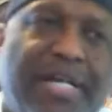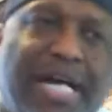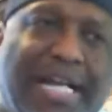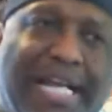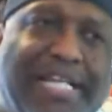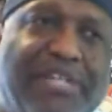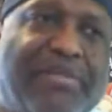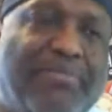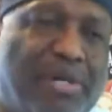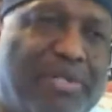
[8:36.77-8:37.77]
I like
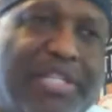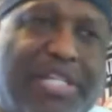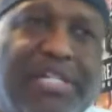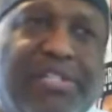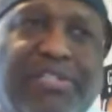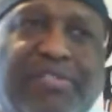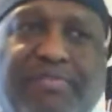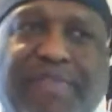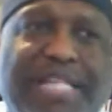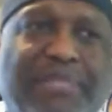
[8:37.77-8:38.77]
using both of those.
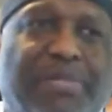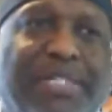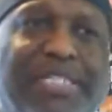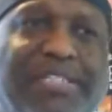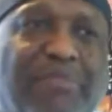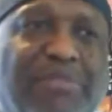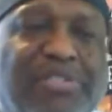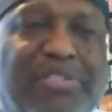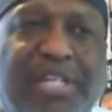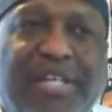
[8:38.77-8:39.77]
Facebook is
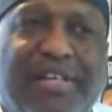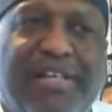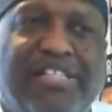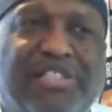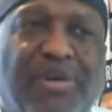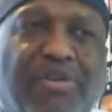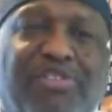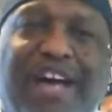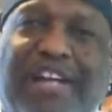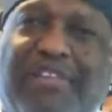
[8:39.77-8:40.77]
almost so
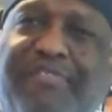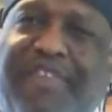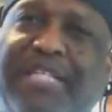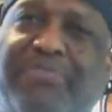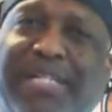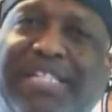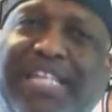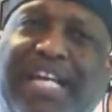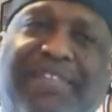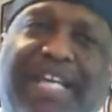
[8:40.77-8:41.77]
crowded on Facebook. It's
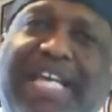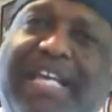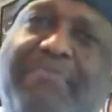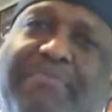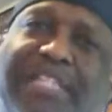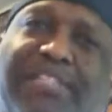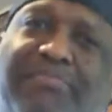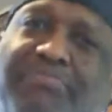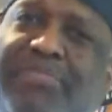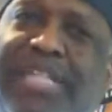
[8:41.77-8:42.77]
like kind of a hit and
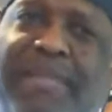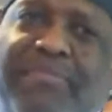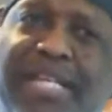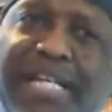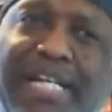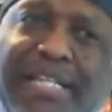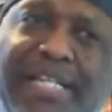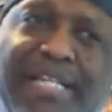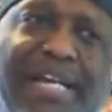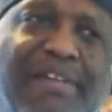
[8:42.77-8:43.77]
miss type thing, I
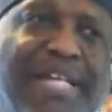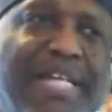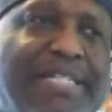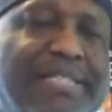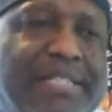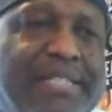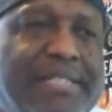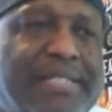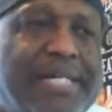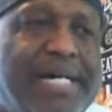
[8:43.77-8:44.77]
think, nowadays.
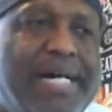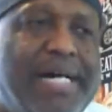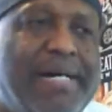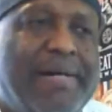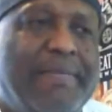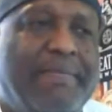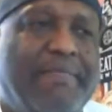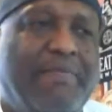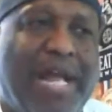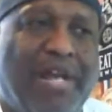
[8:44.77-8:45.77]

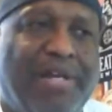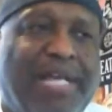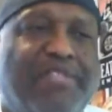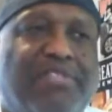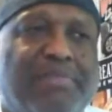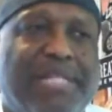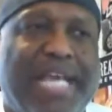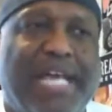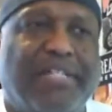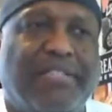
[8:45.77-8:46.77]
When I look at some of
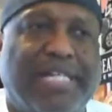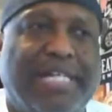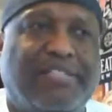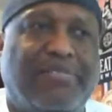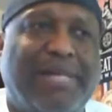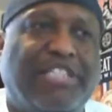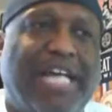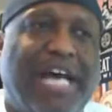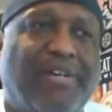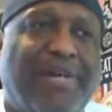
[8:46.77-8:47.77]
the analytics on my
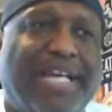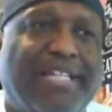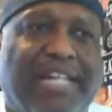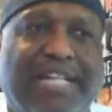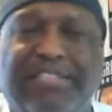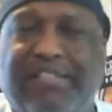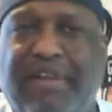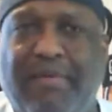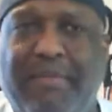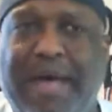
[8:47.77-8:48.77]
channel, I get a lot of
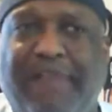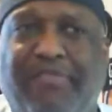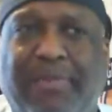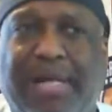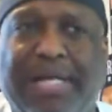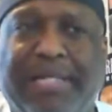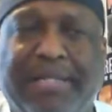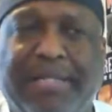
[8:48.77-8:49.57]
stuff coming back from like